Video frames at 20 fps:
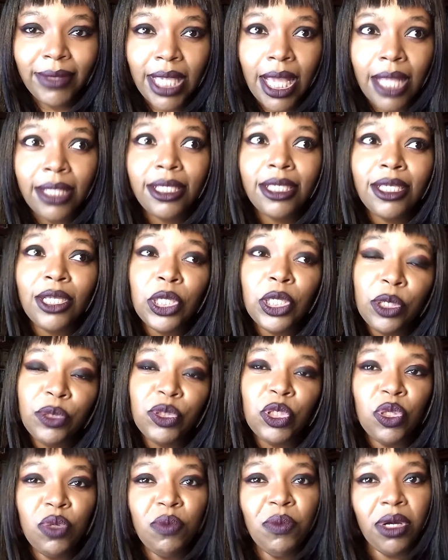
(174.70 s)
that's a
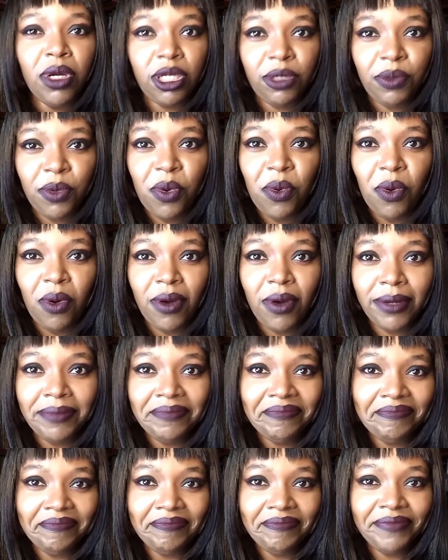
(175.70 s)
little too much for horror.
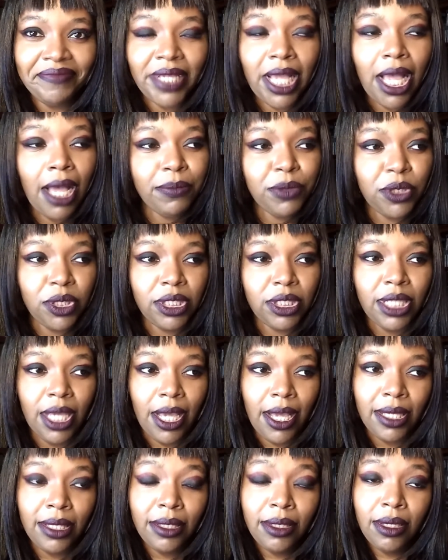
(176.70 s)
I'm just
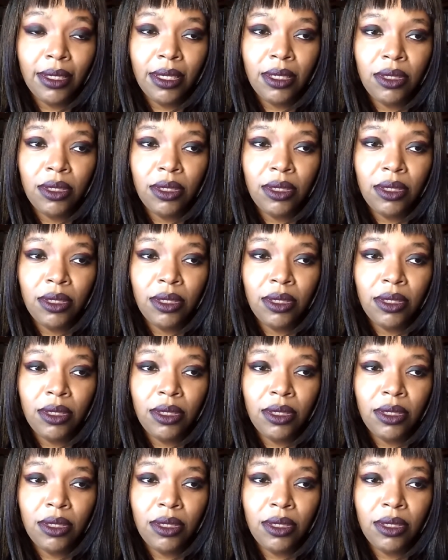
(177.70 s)
saying.